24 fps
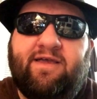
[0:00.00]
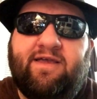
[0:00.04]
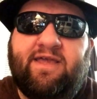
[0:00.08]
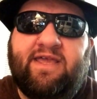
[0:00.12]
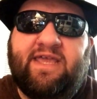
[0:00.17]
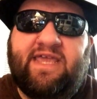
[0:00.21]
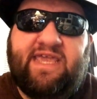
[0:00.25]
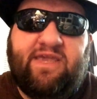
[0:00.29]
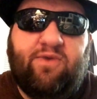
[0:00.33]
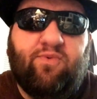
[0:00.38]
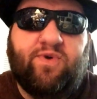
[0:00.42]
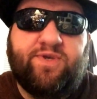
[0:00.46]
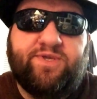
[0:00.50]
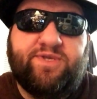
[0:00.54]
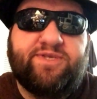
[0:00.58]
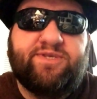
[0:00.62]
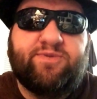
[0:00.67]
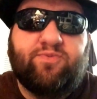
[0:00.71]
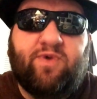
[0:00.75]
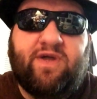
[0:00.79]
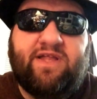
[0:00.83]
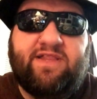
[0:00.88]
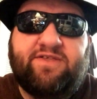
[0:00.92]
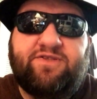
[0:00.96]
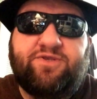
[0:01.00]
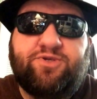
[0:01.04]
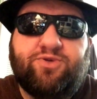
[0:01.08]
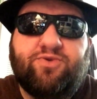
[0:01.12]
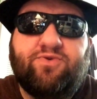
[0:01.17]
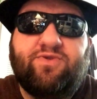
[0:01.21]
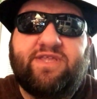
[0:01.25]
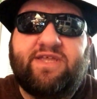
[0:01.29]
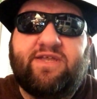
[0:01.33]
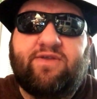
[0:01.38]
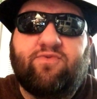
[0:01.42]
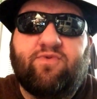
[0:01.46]
he was well and
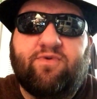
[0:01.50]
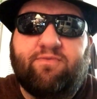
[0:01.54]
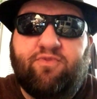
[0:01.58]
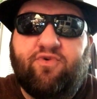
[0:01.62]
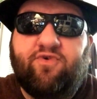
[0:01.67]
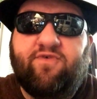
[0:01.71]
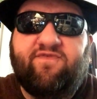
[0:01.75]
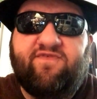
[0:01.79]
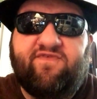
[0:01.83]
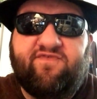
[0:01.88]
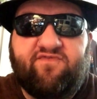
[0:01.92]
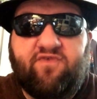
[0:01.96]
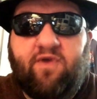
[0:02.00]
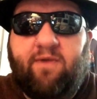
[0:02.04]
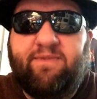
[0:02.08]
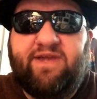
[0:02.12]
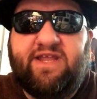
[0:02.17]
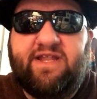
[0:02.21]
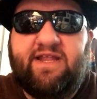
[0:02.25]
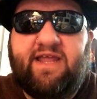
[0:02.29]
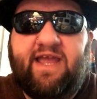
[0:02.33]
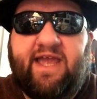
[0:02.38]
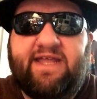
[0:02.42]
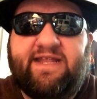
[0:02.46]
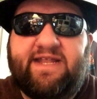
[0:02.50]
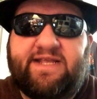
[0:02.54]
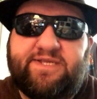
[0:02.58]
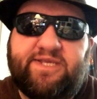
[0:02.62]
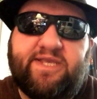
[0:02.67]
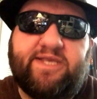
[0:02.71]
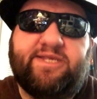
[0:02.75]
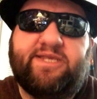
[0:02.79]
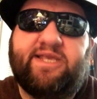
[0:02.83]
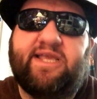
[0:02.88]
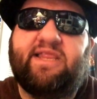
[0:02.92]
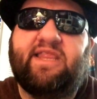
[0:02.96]
truly removed from it. And as
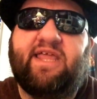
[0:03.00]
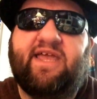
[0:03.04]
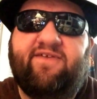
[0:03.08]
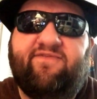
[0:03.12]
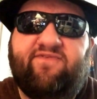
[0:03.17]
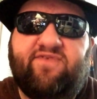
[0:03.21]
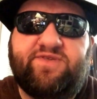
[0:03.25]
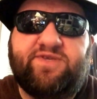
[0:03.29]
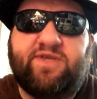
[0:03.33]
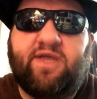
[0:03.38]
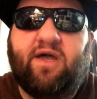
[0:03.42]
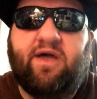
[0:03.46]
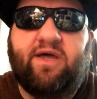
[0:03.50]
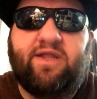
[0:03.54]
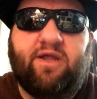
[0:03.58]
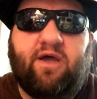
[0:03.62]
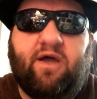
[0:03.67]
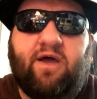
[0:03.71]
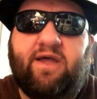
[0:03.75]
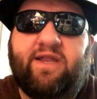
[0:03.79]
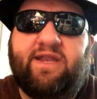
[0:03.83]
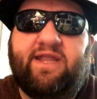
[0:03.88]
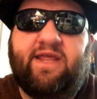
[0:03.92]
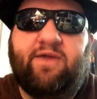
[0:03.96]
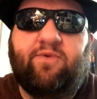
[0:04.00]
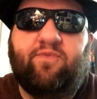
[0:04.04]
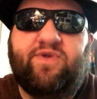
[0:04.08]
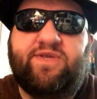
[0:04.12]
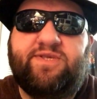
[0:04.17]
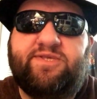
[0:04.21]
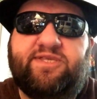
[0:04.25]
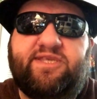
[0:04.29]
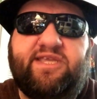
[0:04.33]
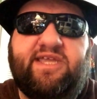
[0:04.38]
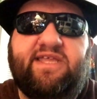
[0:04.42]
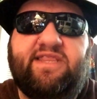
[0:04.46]
I say, life has gone on. And we
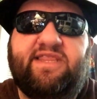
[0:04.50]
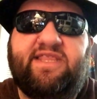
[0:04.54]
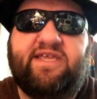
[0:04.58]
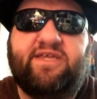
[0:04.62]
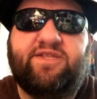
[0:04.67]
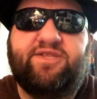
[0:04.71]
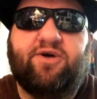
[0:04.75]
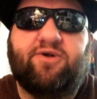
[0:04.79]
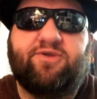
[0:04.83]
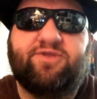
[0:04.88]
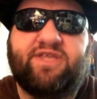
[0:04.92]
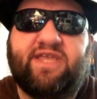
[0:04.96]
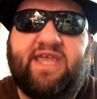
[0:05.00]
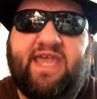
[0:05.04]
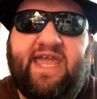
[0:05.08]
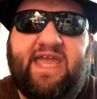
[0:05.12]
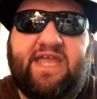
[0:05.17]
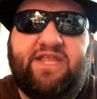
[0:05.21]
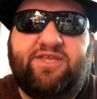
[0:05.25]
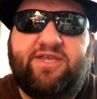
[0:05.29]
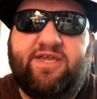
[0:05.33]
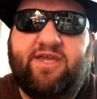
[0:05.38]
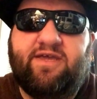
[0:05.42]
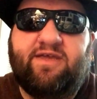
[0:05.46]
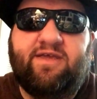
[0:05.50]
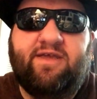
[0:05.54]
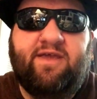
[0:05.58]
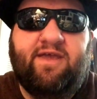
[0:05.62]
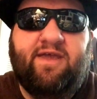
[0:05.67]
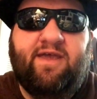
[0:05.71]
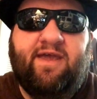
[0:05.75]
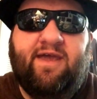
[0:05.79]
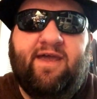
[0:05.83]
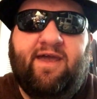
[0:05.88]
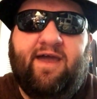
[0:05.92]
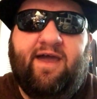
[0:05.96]
see the adult Kenya,
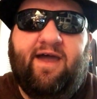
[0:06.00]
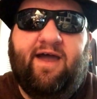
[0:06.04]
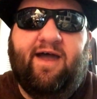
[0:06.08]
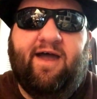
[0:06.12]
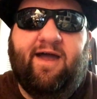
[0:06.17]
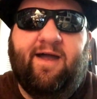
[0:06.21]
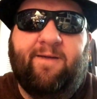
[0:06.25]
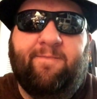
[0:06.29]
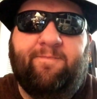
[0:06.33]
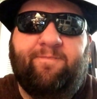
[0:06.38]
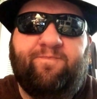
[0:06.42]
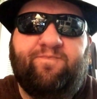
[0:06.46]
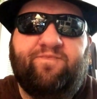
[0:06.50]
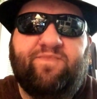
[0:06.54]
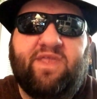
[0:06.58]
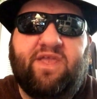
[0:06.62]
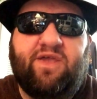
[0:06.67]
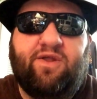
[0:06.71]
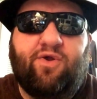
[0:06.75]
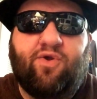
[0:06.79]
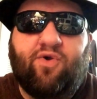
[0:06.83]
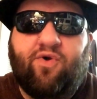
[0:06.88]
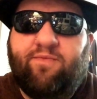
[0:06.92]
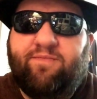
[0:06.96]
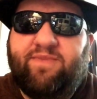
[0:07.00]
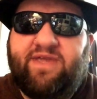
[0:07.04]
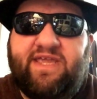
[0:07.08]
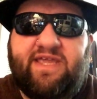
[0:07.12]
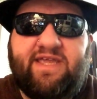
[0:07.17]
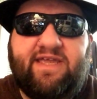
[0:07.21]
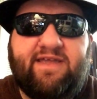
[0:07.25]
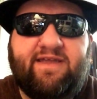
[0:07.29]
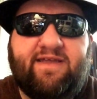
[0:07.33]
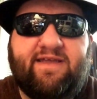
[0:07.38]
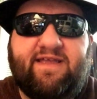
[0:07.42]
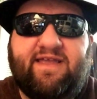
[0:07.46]

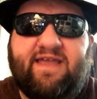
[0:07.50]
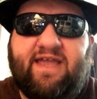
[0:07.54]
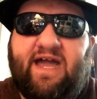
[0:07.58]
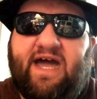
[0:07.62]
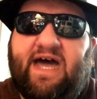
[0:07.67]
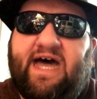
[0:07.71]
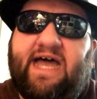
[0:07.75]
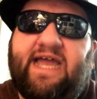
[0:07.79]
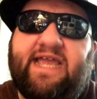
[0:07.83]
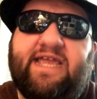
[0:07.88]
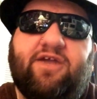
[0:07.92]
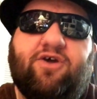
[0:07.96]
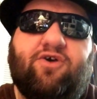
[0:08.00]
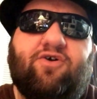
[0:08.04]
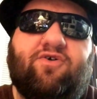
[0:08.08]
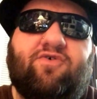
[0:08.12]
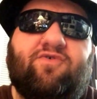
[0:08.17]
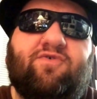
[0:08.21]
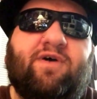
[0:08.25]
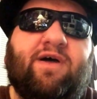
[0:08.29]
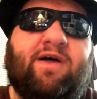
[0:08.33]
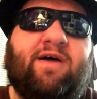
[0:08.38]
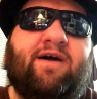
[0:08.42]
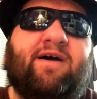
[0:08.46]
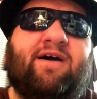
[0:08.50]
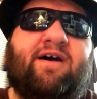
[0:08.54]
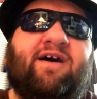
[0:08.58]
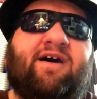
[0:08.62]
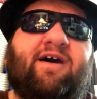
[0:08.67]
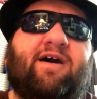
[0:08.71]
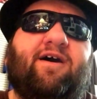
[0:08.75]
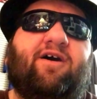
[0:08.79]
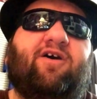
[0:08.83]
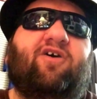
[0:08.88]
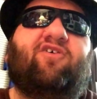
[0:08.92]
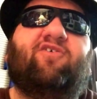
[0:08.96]
Hiromi, Kayo.
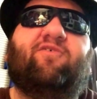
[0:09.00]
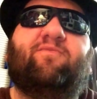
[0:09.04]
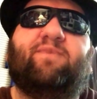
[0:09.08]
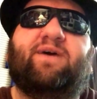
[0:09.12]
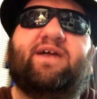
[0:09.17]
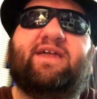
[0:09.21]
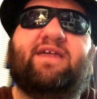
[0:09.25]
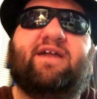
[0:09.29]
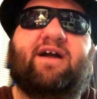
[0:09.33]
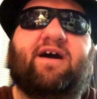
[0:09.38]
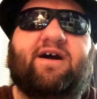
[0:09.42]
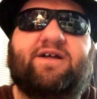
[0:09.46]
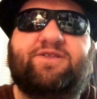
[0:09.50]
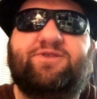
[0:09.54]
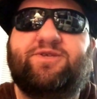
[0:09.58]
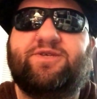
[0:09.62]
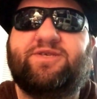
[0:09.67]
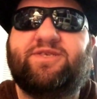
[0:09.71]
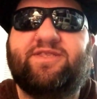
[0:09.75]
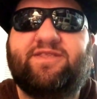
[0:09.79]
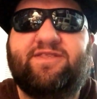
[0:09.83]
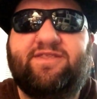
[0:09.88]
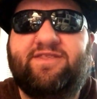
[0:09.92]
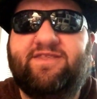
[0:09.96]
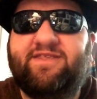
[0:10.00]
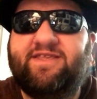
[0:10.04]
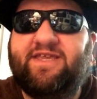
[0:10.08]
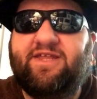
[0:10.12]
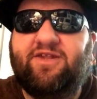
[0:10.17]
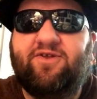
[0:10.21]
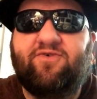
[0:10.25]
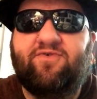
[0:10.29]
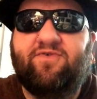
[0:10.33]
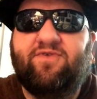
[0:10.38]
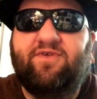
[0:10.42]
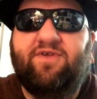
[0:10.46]
Oh my God, just, you
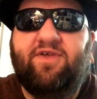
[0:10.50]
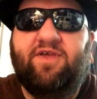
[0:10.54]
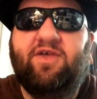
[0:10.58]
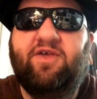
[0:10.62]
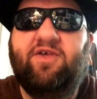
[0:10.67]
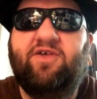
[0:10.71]
know,